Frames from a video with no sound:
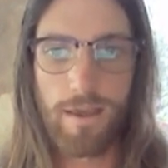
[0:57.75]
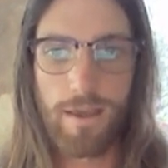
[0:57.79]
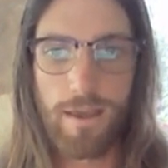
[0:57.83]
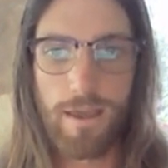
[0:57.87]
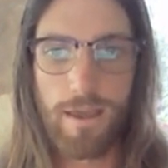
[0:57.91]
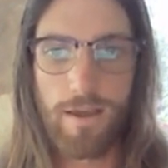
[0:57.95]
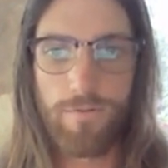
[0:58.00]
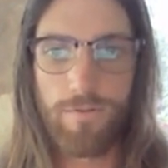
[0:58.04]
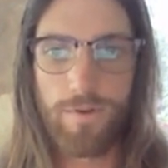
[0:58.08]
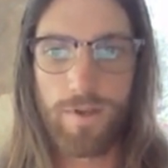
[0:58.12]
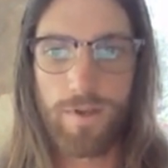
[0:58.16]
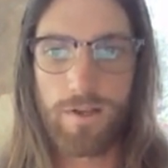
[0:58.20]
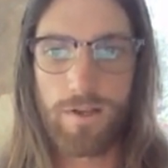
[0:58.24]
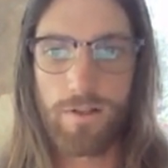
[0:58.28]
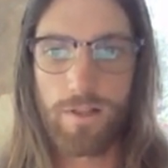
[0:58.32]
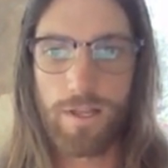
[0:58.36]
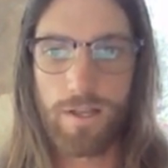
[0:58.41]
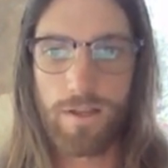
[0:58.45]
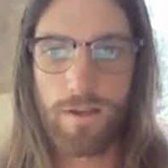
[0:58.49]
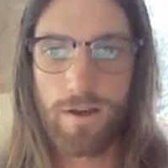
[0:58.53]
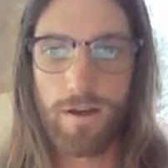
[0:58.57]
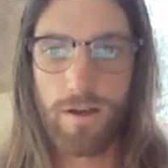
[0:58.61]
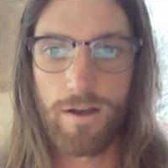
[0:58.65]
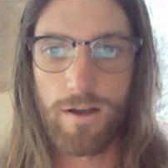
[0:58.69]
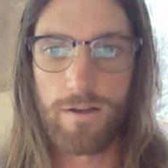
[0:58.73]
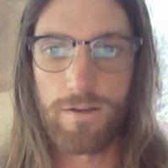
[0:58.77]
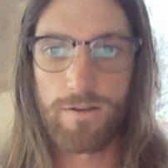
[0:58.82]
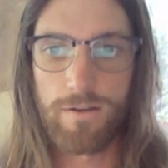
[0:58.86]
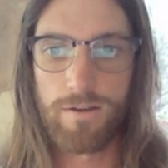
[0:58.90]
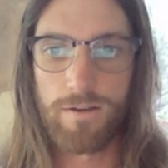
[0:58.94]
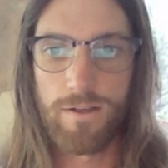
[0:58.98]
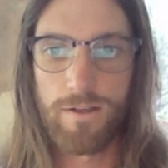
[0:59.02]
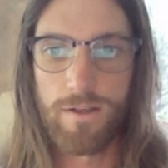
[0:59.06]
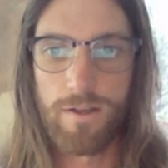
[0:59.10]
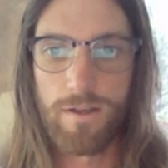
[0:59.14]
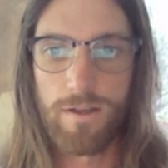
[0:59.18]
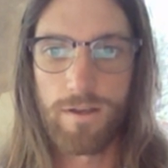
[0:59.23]
And if we click
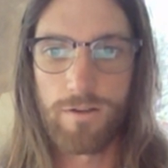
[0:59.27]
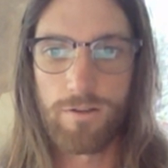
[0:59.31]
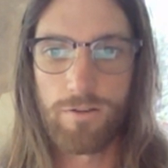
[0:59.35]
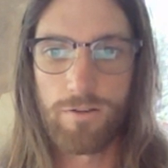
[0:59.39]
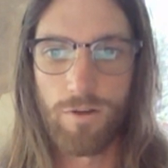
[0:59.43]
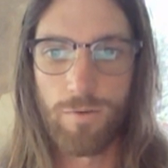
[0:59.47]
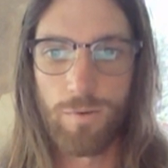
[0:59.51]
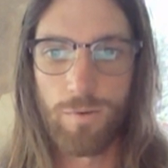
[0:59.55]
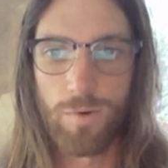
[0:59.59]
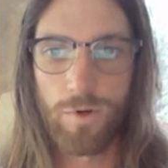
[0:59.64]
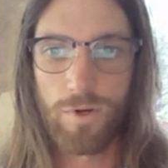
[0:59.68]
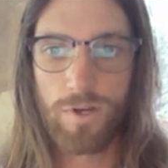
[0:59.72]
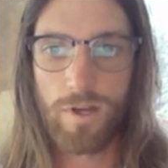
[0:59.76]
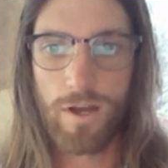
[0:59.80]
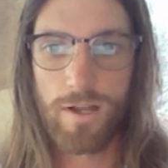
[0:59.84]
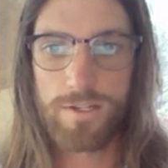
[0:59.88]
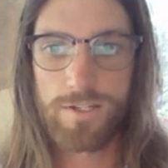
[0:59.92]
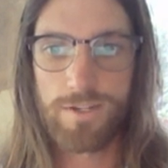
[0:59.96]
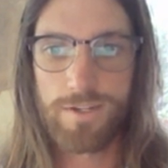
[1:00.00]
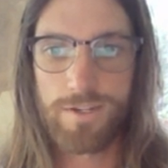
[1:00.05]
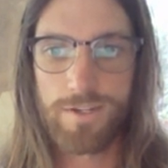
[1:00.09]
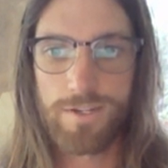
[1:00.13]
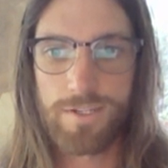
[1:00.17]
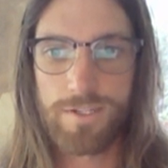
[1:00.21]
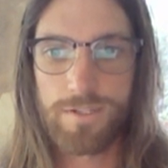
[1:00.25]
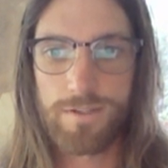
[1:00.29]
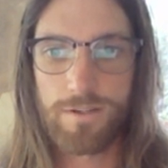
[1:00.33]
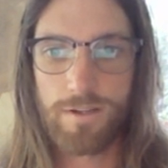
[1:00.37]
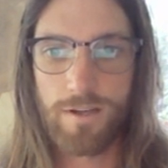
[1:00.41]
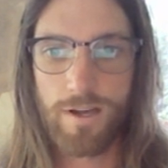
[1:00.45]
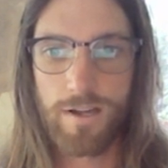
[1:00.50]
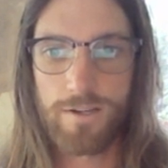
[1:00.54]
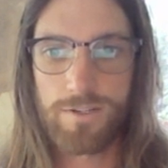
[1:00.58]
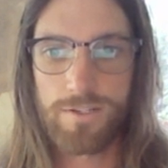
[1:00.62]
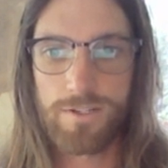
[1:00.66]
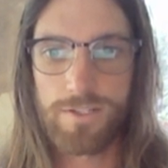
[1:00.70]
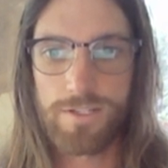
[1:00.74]
on Global
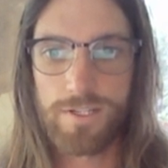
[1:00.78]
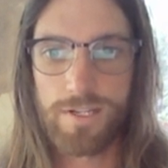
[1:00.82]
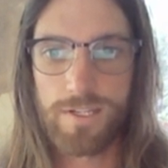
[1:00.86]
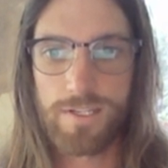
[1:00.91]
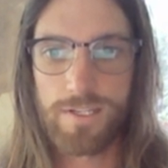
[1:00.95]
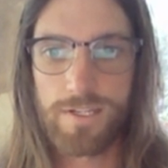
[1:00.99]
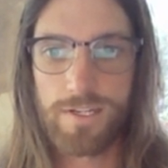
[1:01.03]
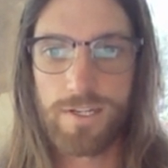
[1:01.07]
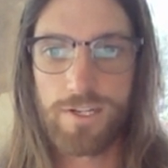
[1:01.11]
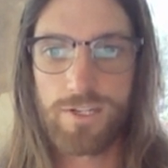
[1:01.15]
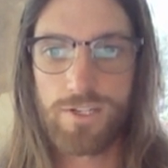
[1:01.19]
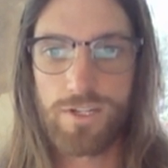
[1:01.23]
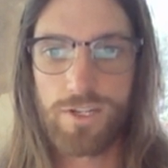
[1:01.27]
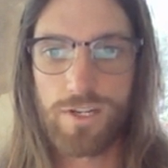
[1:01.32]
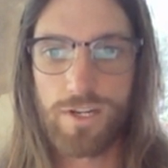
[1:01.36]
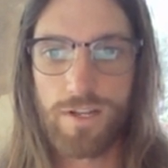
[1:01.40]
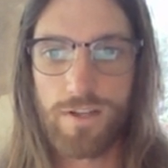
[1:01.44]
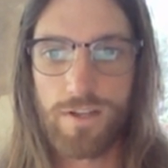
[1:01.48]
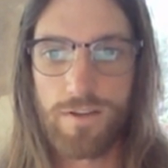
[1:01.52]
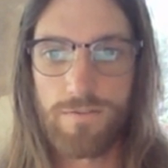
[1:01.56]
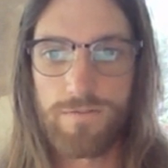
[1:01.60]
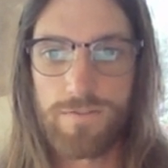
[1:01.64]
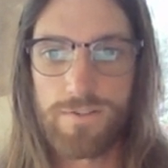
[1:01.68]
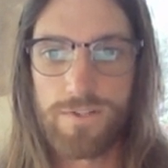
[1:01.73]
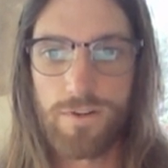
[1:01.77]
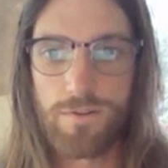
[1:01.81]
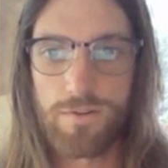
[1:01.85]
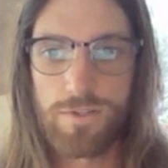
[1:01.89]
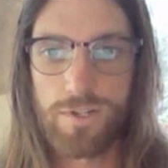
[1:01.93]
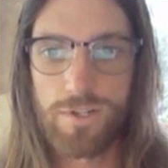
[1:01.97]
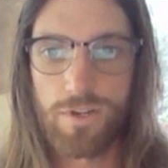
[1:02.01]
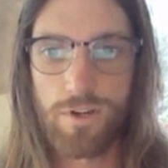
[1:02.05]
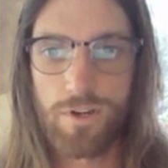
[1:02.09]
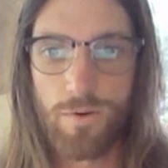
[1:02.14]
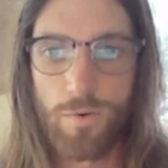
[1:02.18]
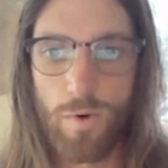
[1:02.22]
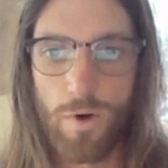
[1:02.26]
Consciousness Initiative
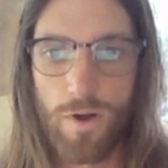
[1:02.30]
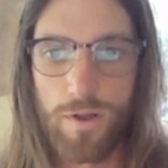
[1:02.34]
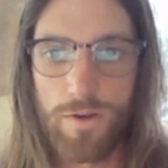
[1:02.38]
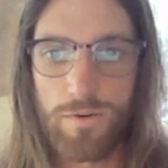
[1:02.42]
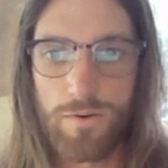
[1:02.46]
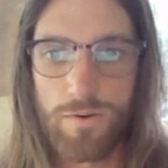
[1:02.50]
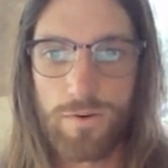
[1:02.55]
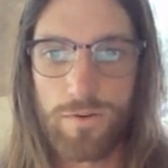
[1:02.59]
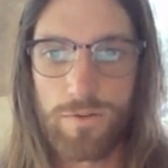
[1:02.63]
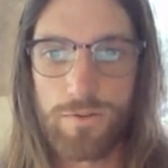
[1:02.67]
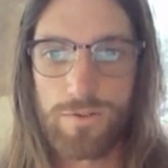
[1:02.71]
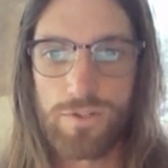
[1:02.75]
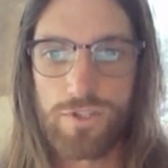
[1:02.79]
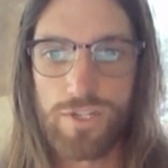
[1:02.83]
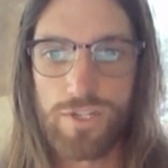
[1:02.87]
001 or